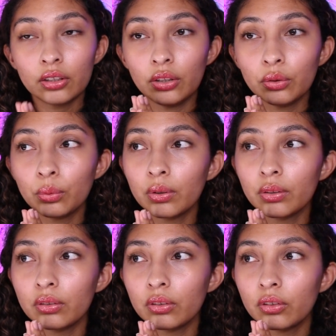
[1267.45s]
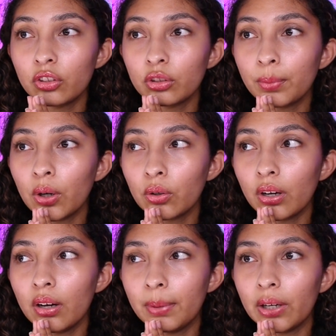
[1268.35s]
You
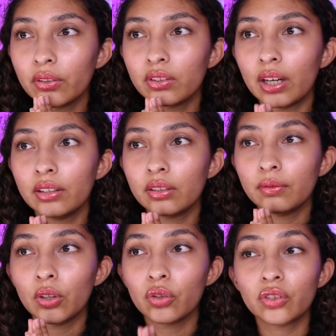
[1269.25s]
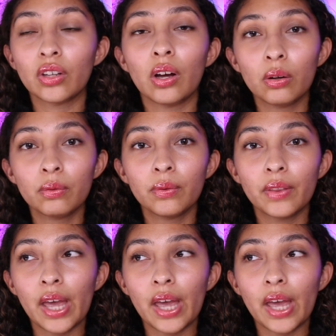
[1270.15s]
spoke about sides of yourself